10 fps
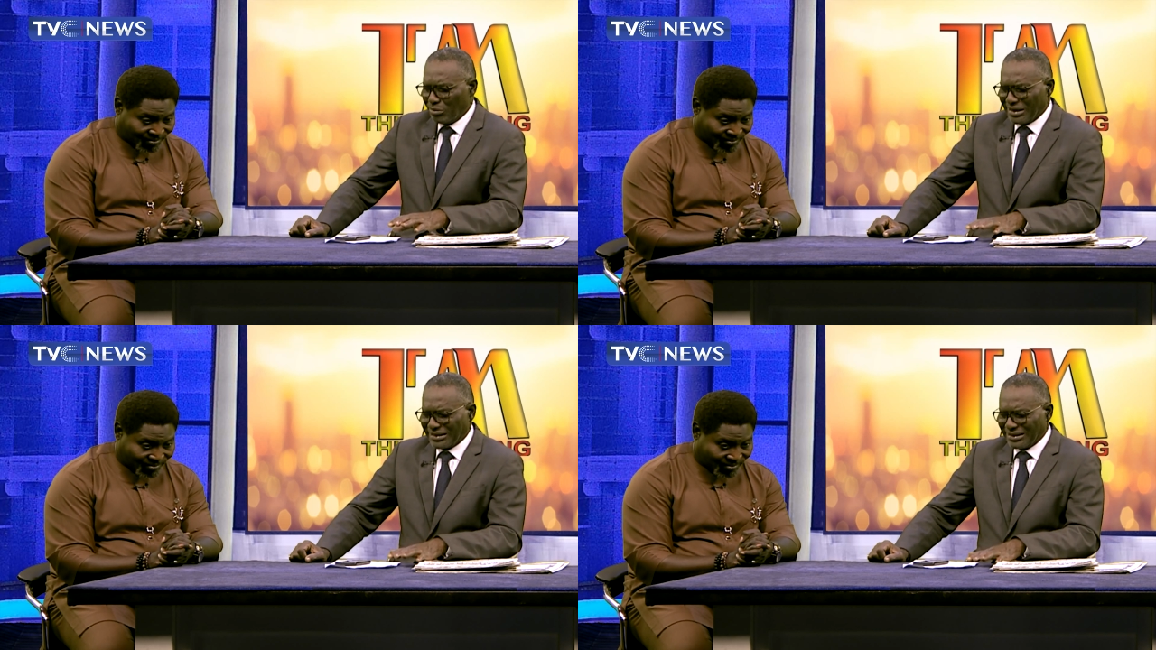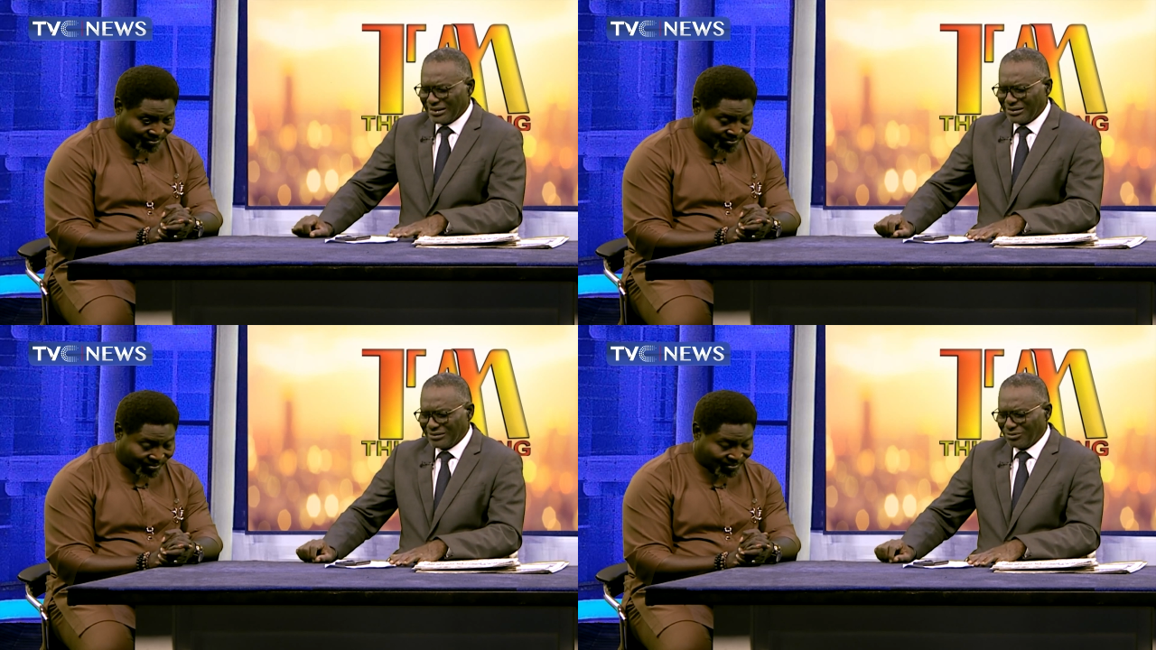
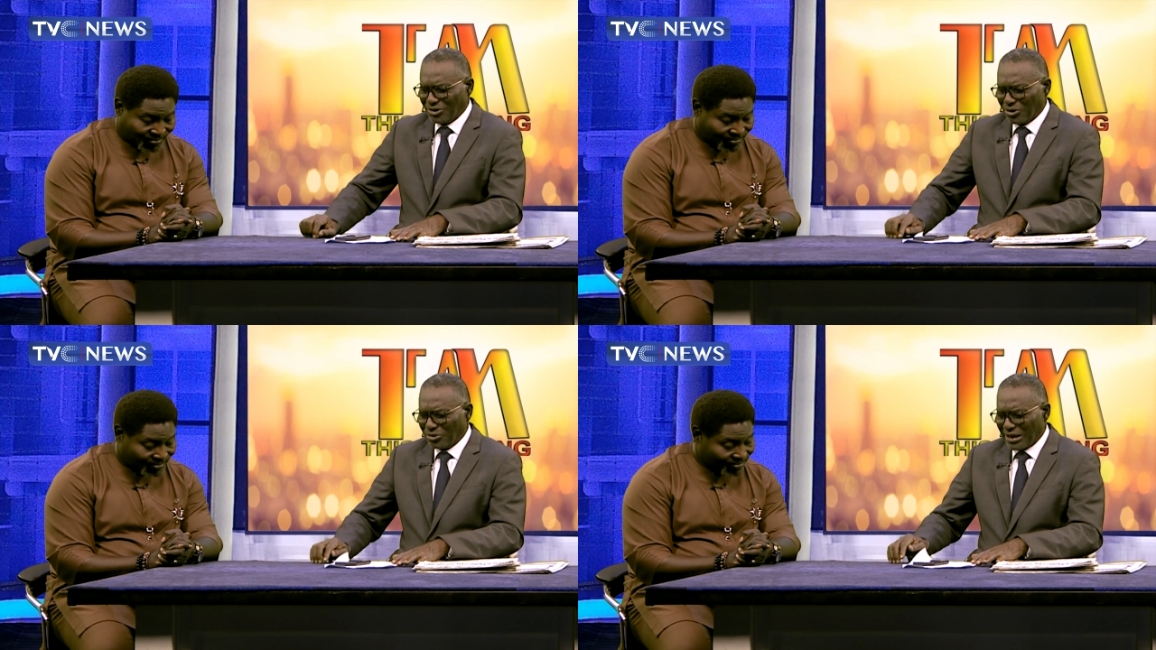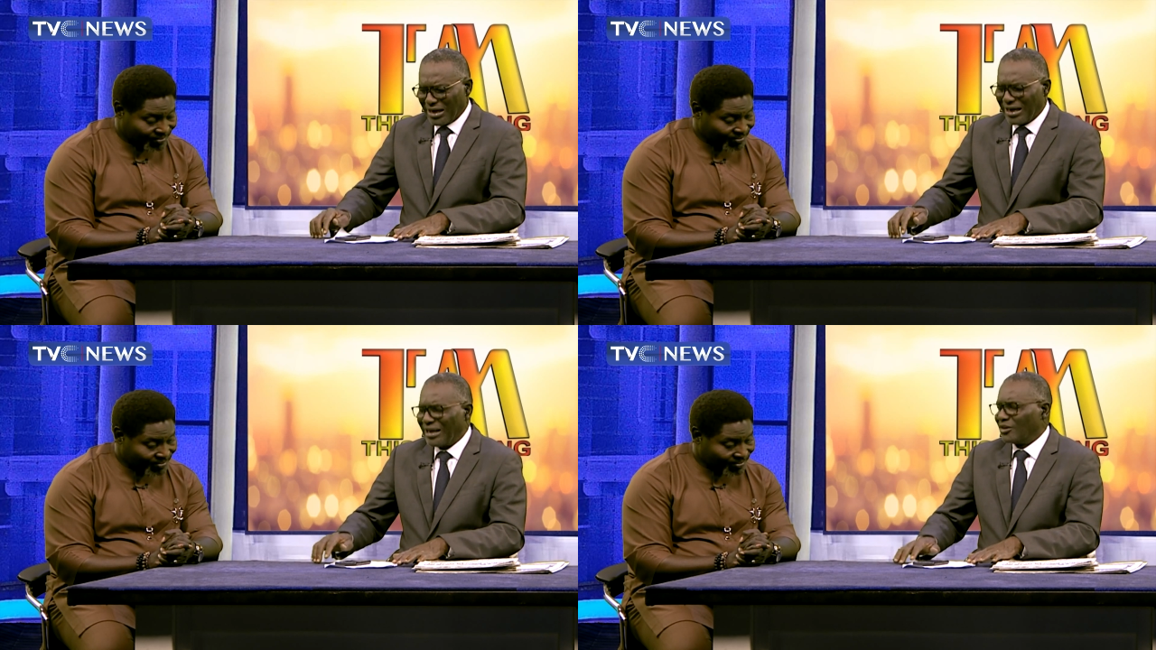Speaker 1: matter, you know,
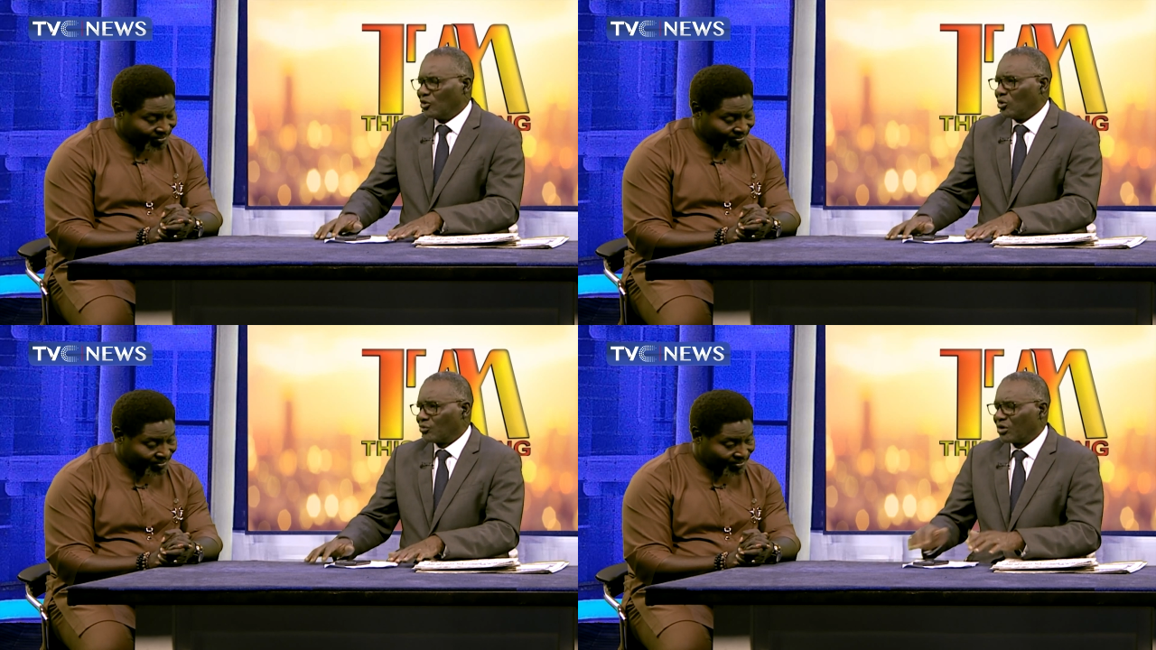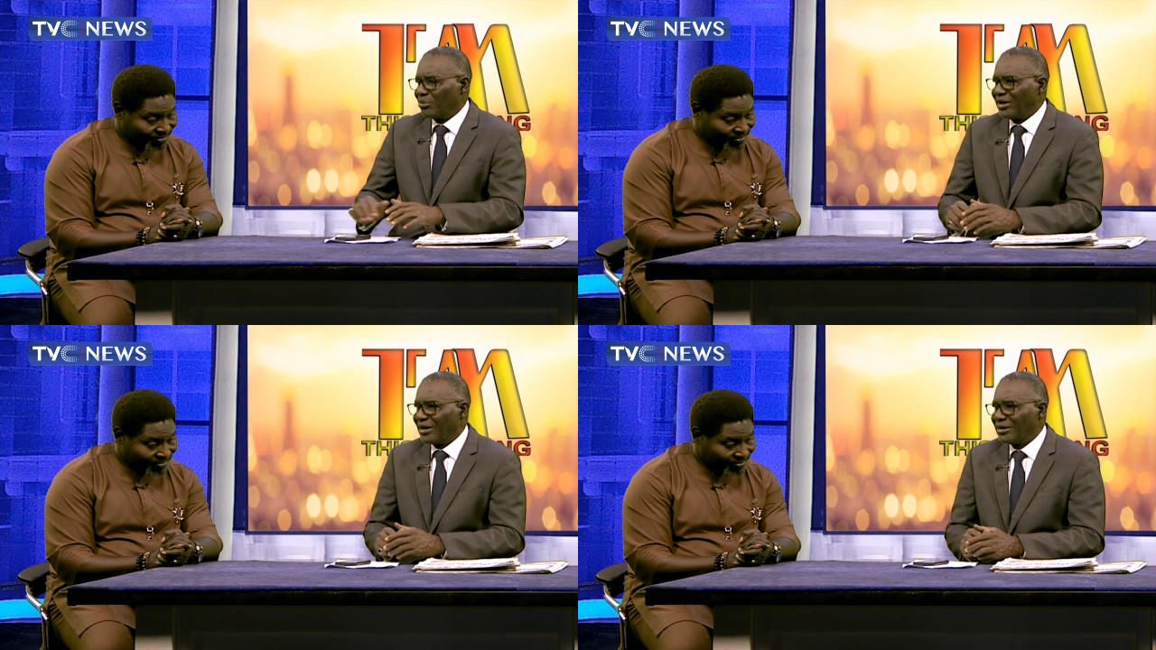how it goes
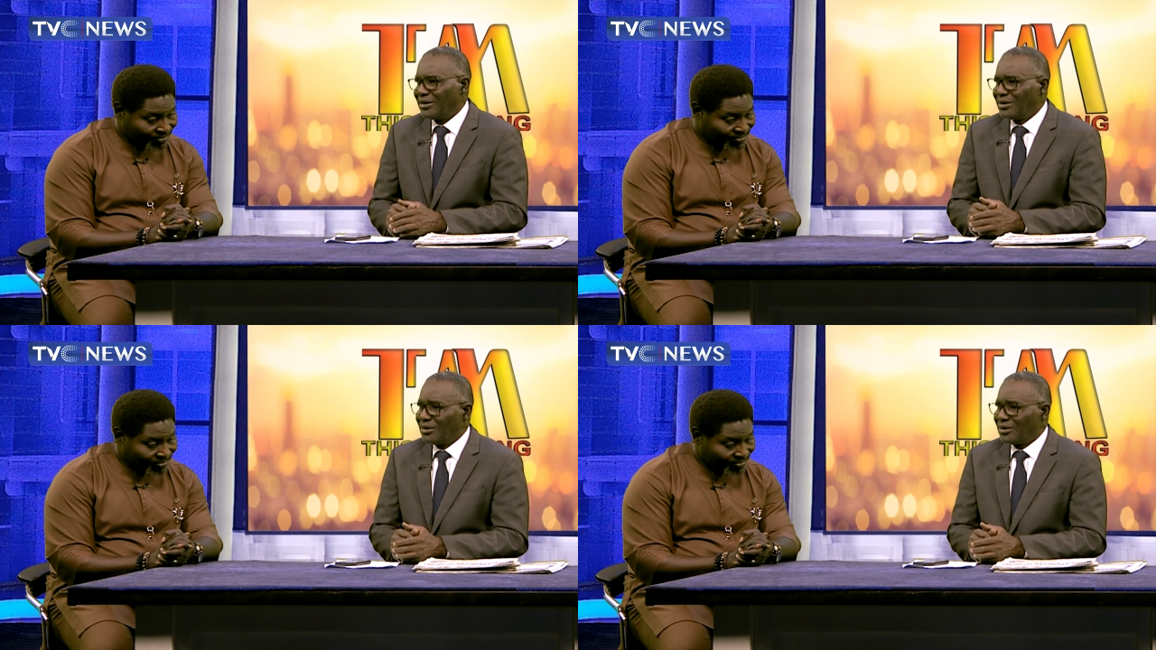from here.